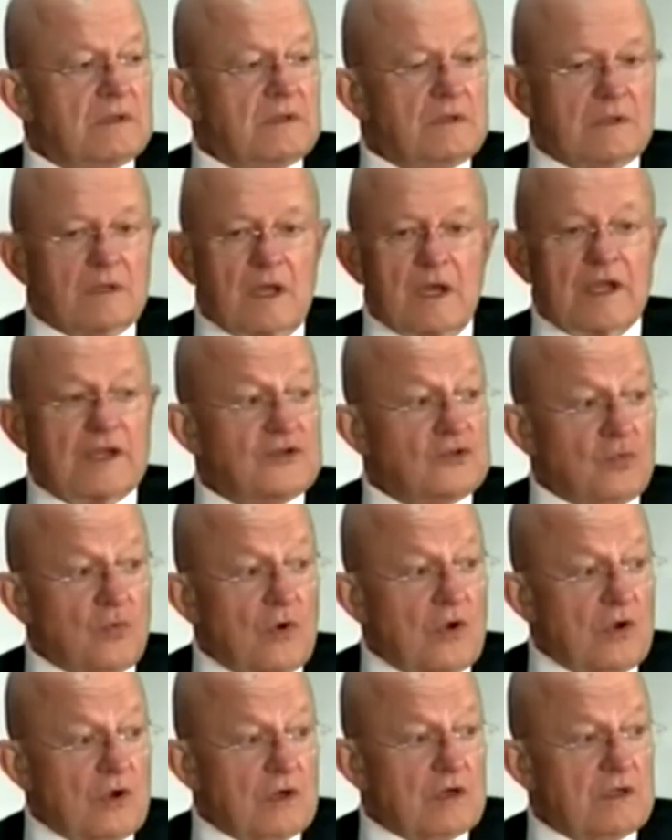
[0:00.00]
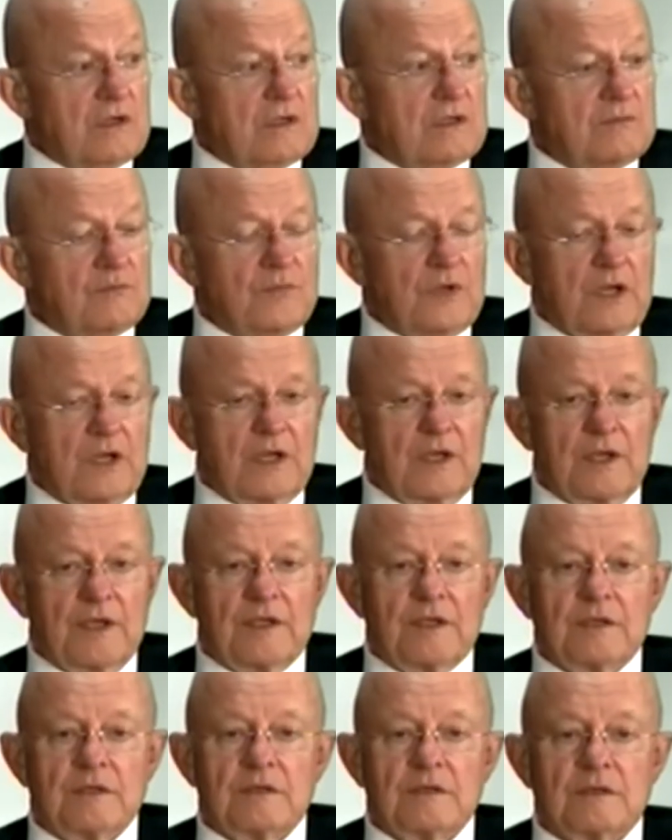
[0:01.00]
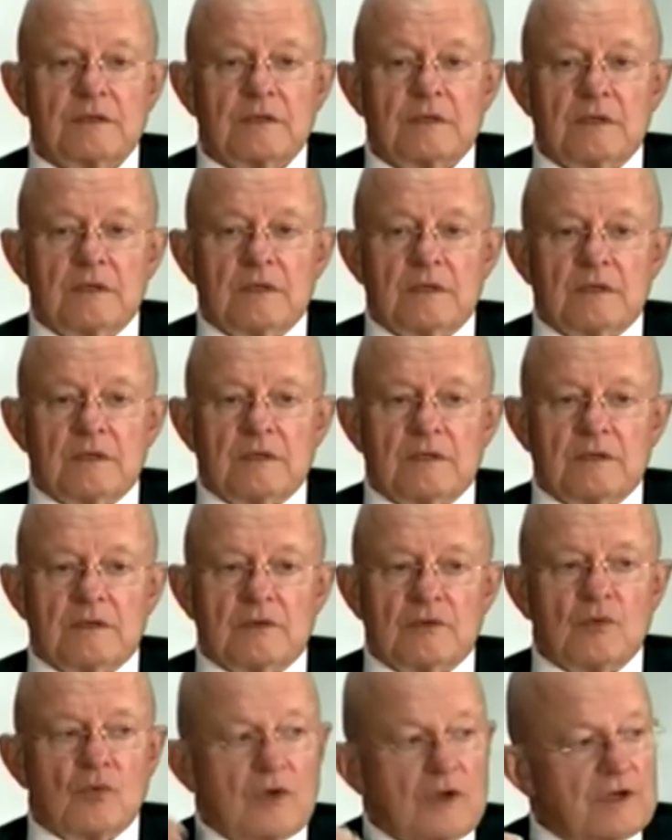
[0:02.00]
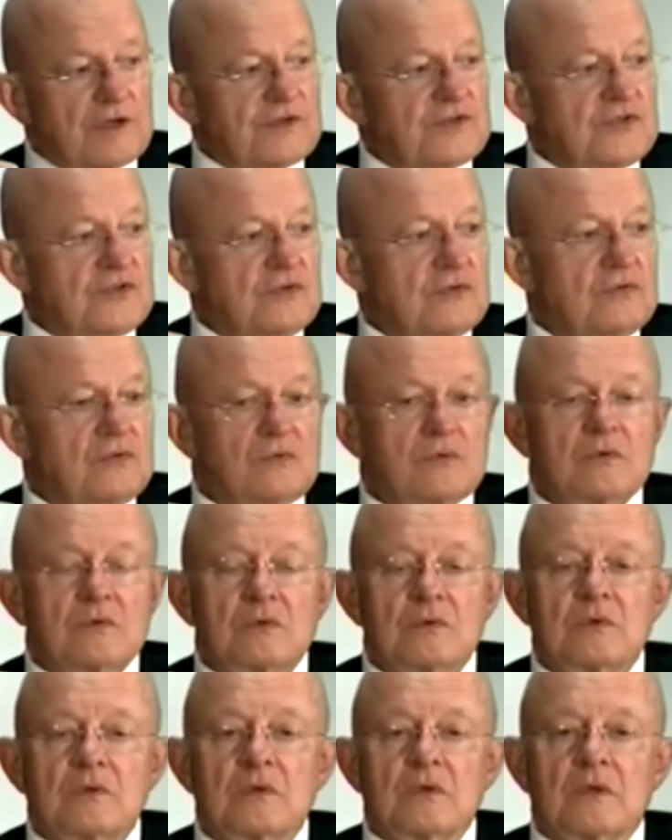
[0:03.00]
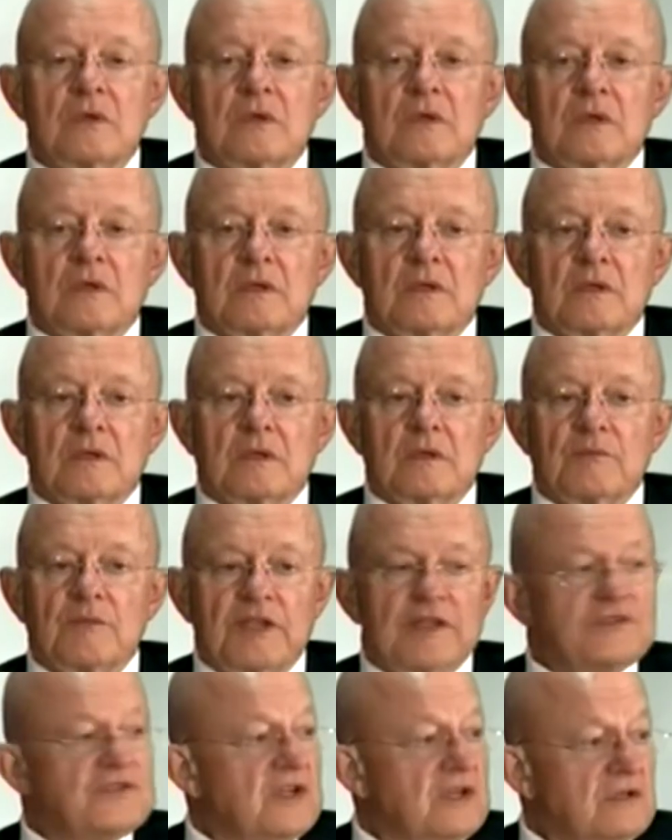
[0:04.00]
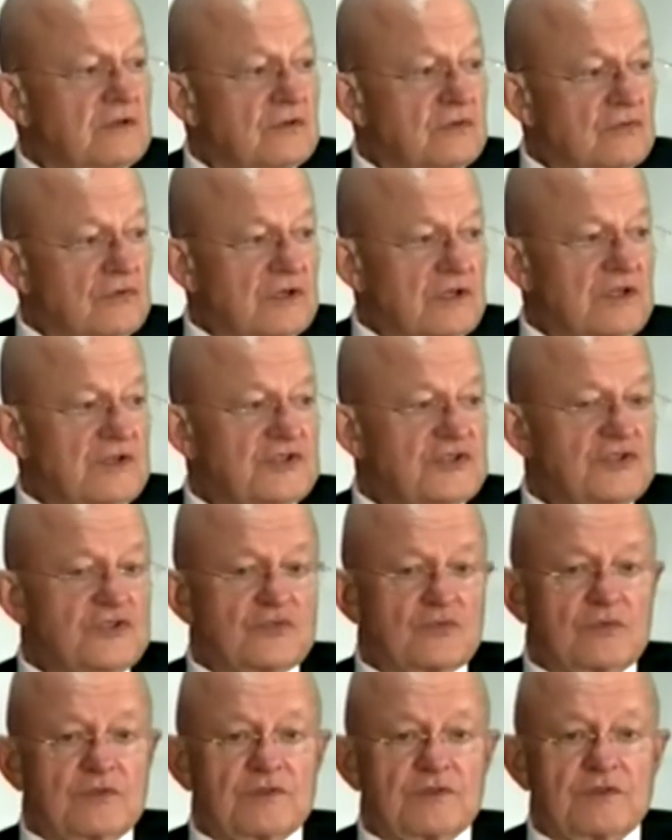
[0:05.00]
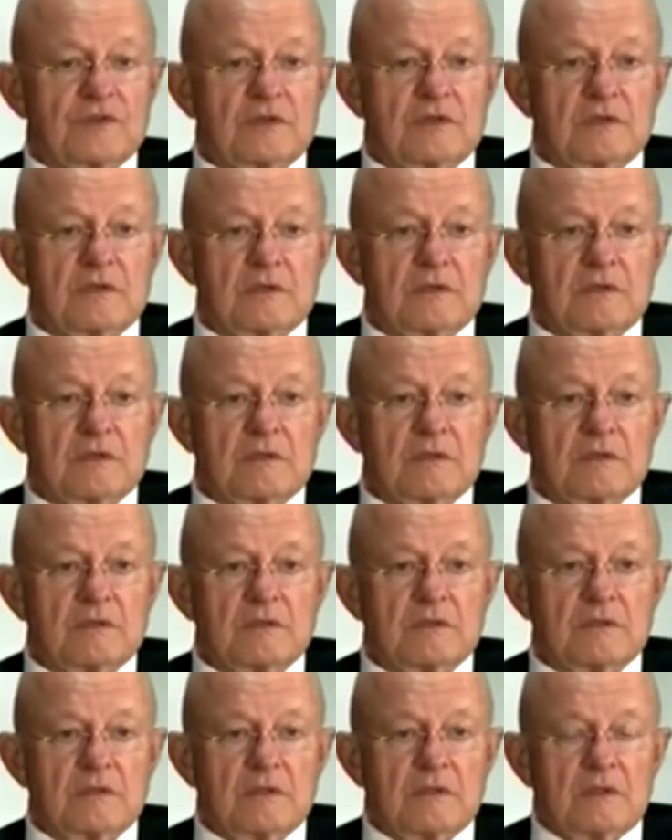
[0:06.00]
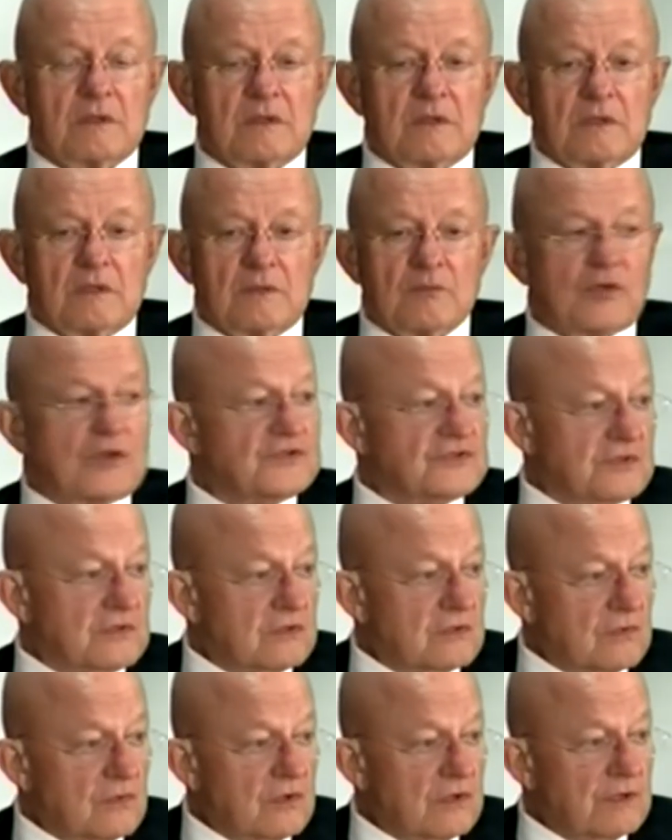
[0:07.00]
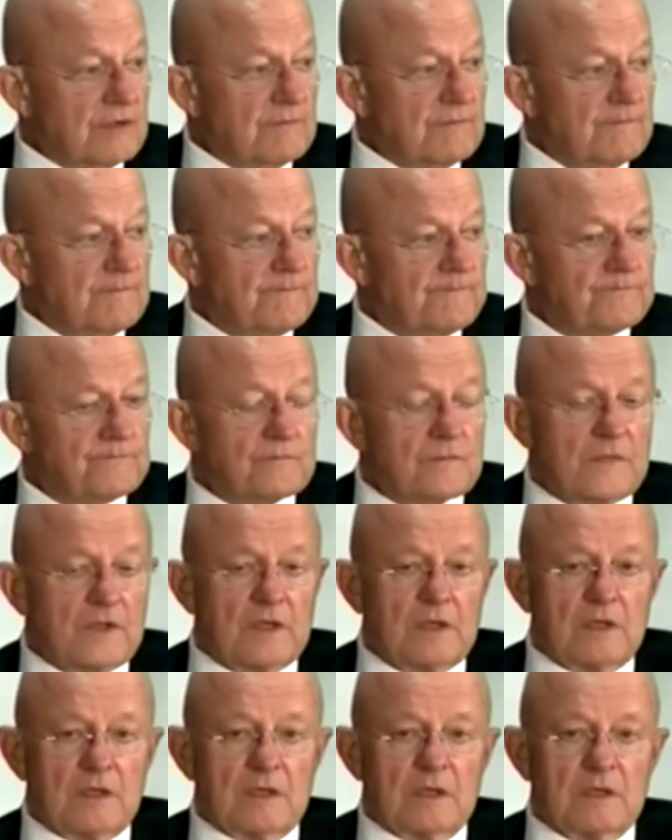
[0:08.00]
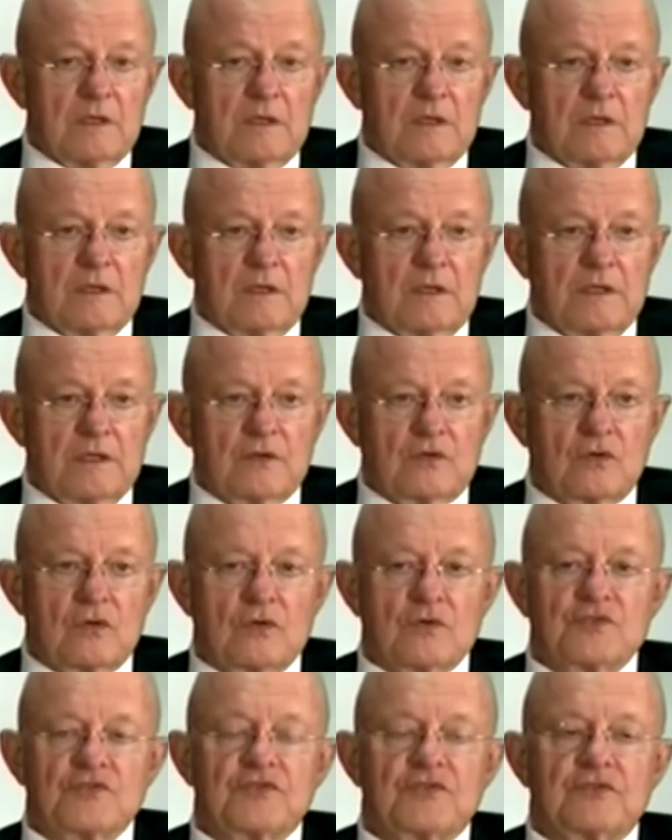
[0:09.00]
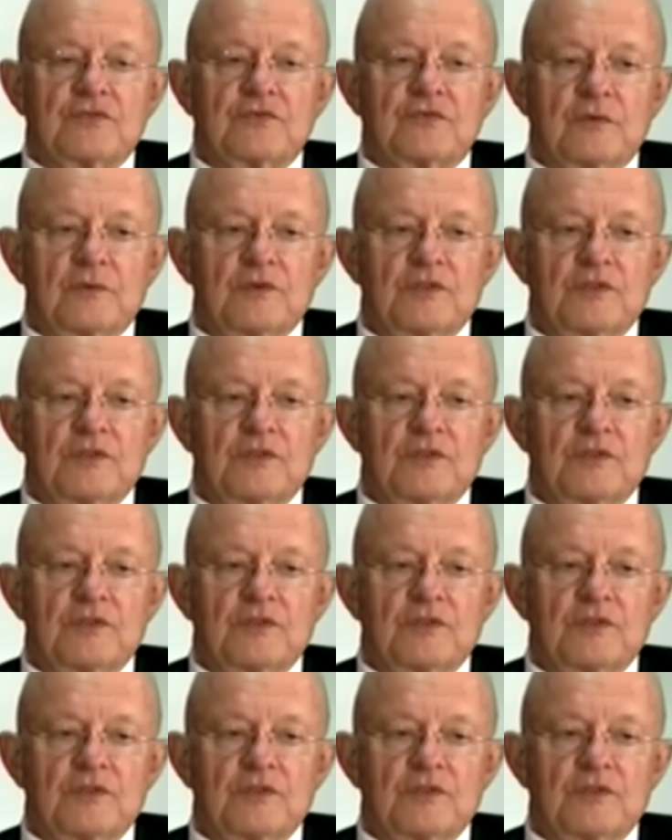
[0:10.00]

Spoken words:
line to walk by, you know, we wanted to maintain good relations with President Erdogan. And of course, from